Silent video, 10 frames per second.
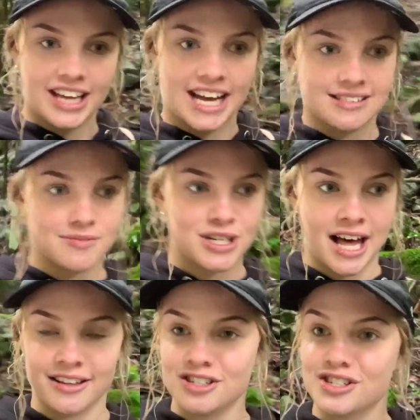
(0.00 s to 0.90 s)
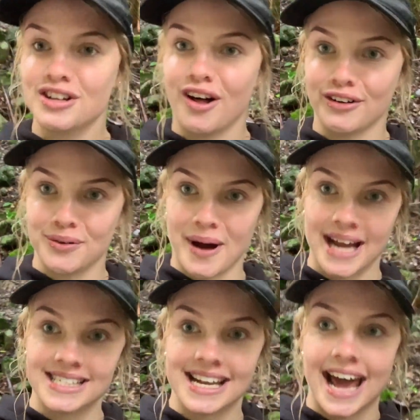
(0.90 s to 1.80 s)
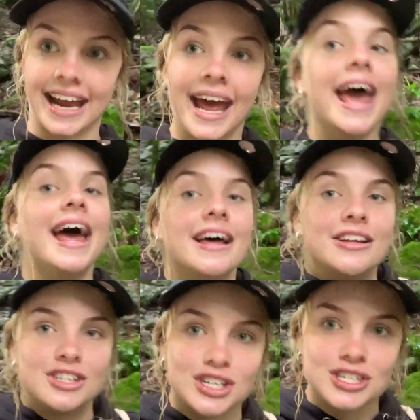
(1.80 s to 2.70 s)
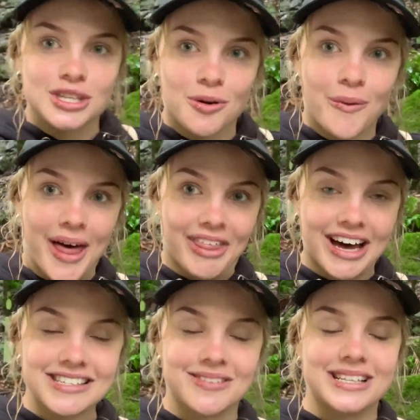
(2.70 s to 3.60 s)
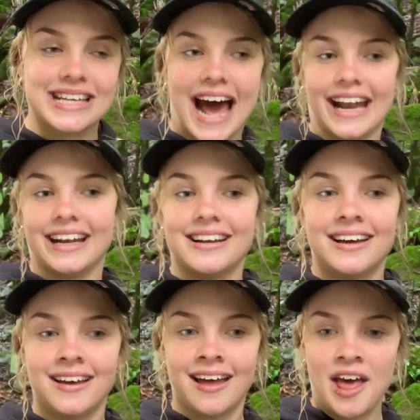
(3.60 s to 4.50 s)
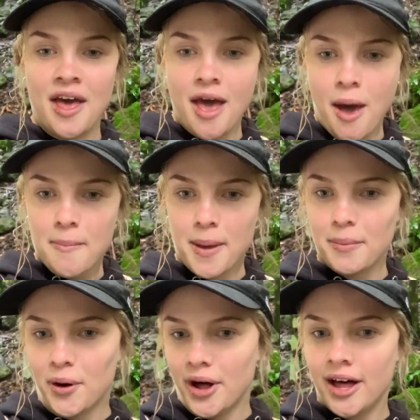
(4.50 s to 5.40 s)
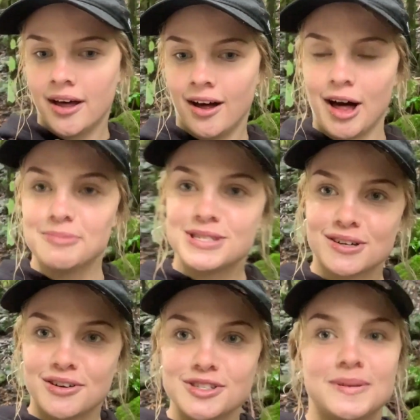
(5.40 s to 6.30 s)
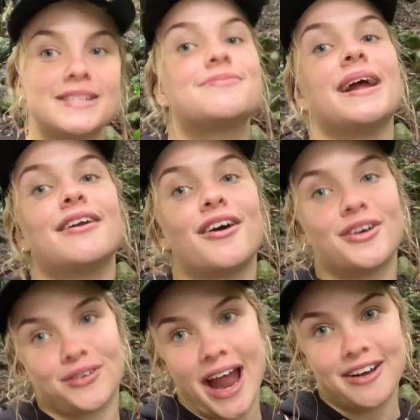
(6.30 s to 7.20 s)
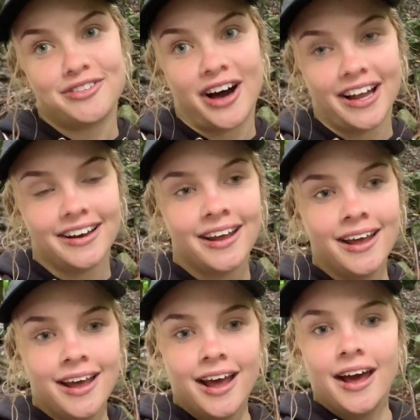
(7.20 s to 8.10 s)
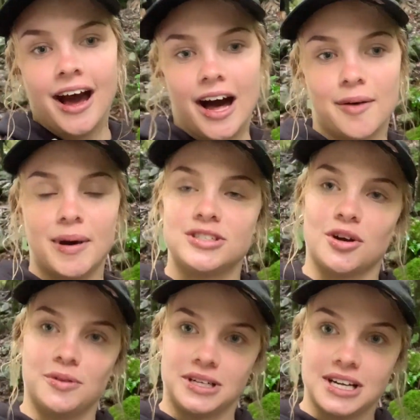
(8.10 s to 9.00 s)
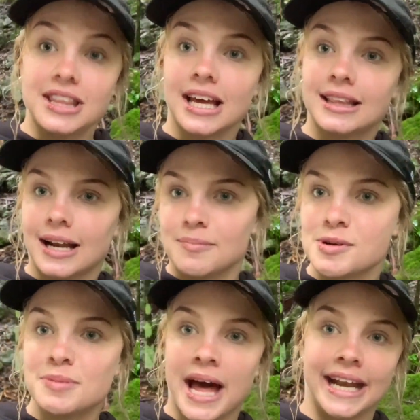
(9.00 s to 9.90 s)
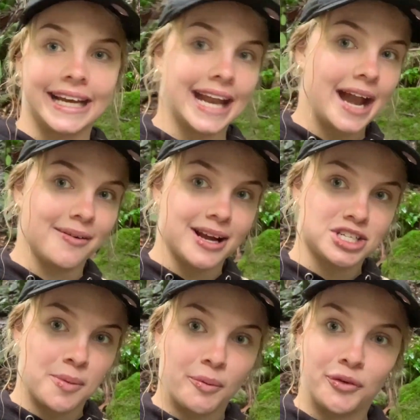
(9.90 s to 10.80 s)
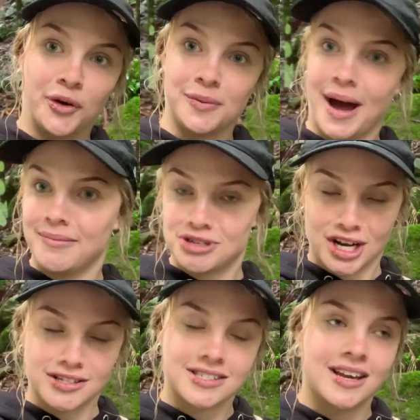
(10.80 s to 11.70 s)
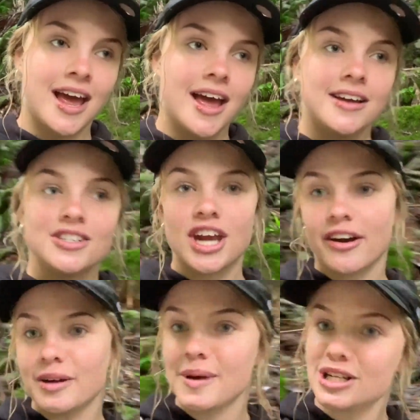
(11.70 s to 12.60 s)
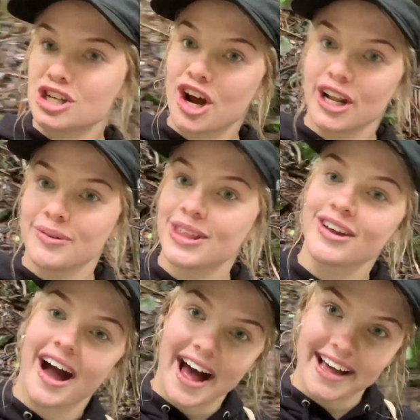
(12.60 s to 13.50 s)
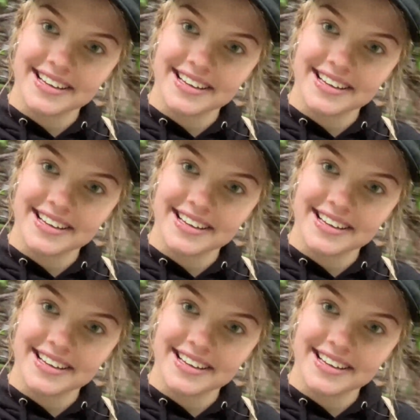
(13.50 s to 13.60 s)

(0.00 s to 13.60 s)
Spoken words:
some challenges along the way today due to the weather, so it's added a bit more obstacles, but it's been great fun. I don't want you to think that I'm complaining in any way, shape or form. I'm just sharing my journey with you guys.